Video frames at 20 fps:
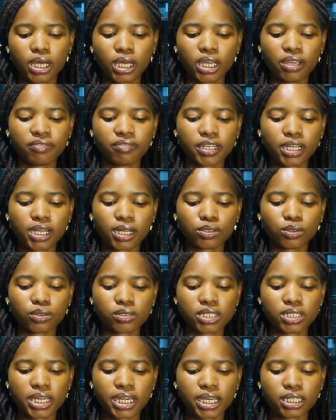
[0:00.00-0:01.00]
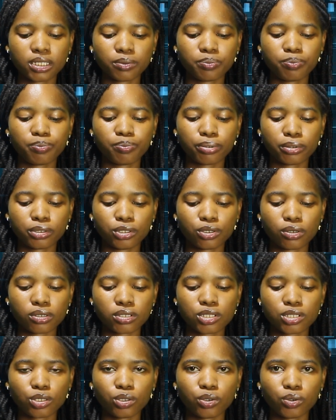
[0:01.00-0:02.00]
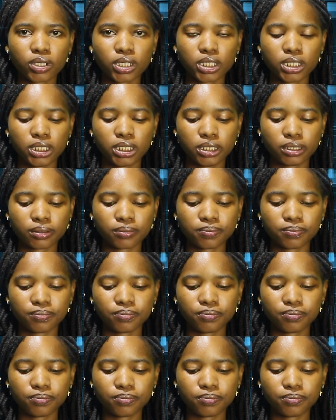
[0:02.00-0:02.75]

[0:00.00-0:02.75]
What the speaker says: if they cannot get the product locally.